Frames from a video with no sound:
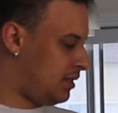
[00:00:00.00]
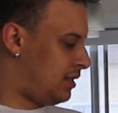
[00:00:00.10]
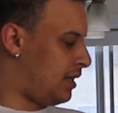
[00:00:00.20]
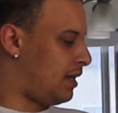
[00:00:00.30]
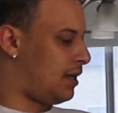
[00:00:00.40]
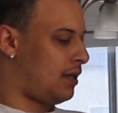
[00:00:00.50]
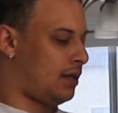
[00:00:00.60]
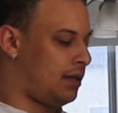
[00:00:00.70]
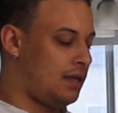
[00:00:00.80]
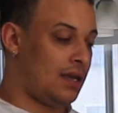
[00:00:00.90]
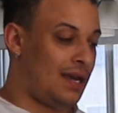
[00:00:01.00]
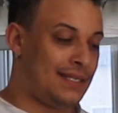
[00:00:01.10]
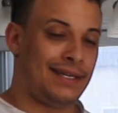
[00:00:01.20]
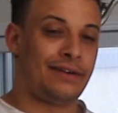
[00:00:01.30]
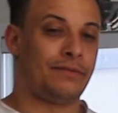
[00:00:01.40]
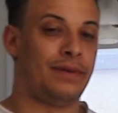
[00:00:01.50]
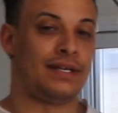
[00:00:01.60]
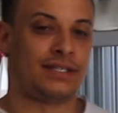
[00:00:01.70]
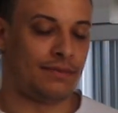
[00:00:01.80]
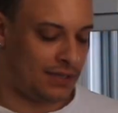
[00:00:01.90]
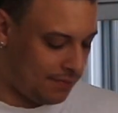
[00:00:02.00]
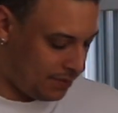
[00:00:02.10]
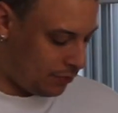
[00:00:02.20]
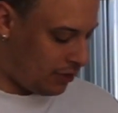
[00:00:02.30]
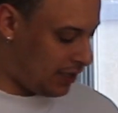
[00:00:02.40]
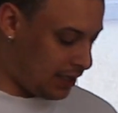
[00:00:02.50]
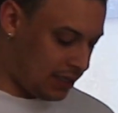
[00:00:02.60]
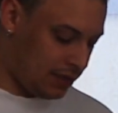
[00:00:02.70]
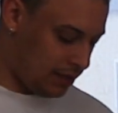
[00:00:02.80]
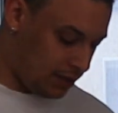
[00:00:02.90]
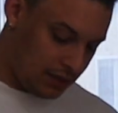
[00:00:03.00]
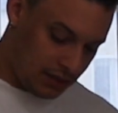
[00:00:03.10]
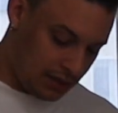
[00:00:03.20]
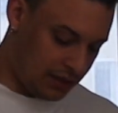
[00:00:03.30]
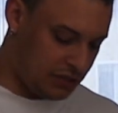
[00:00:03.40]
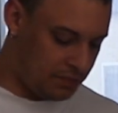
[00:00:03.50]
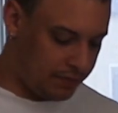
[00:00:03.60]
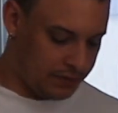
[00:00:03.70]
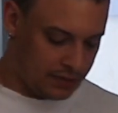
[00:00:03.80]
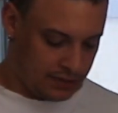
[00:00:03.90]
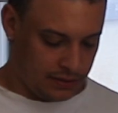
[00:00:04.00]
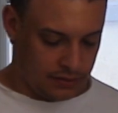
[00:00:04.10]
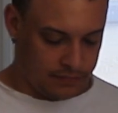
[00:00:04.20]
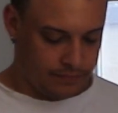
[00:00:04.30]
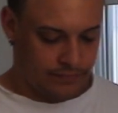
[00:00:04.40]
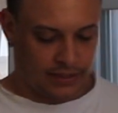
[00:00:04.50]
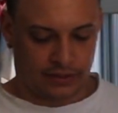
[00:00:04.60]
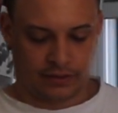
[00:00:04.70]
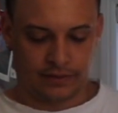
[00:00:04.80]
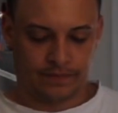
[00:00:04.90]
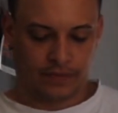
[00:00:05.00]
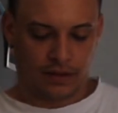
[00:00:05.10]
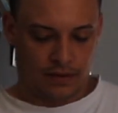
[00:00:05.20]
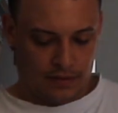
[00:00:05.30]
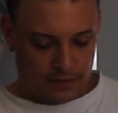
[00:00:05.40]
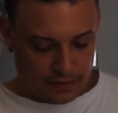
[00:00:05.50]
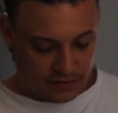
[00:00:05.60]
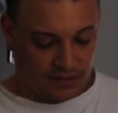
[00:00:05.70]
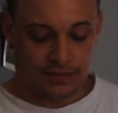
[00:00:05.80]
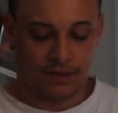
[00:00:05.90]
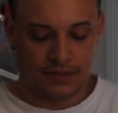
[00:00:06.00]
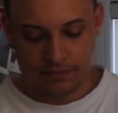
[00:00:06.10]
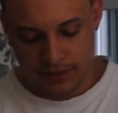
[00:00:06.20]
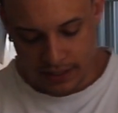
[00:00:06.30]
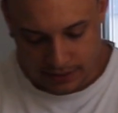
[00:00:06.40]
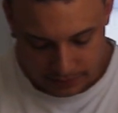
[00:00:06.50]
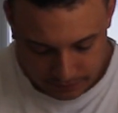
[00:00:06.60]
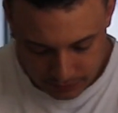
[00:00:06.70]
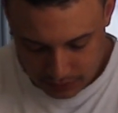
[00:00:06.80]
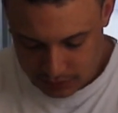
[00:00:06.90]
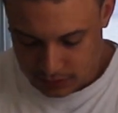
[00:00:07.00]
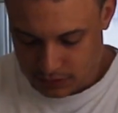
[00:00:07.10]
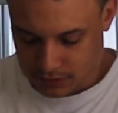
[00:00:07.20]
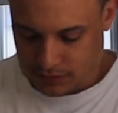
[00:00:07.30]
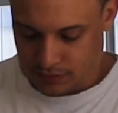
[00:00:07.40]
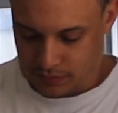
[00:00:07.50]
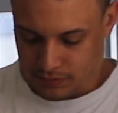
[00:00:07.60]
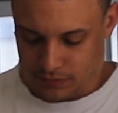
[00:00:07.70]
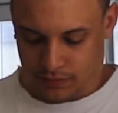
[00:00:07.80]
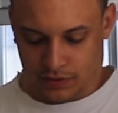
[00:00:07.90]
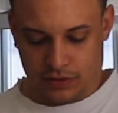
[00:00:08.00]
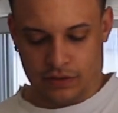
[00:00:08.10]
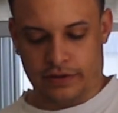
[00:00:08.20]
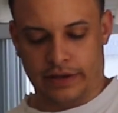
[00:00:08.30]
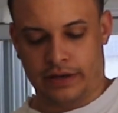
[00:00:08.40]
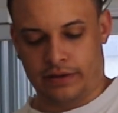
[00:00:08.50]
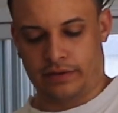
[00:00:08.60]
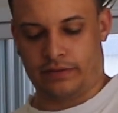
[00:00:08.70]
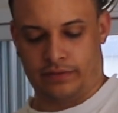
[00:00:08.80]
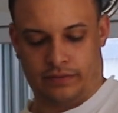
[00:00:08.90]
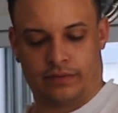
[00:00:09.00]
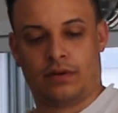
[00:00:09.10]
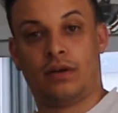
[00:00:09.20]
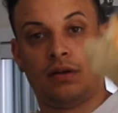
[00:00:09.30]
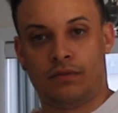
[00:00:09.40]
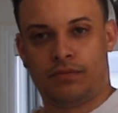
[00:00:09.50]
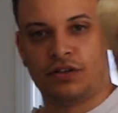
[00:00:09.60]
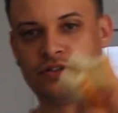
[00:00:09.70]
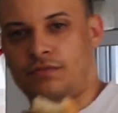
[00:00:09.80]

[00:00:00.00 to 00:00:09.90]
today. It's hit or miss. Sometimes I'm great at it, and I just broke the seal. That's great. Sometimes I'm not. So we're gonna go ahead and put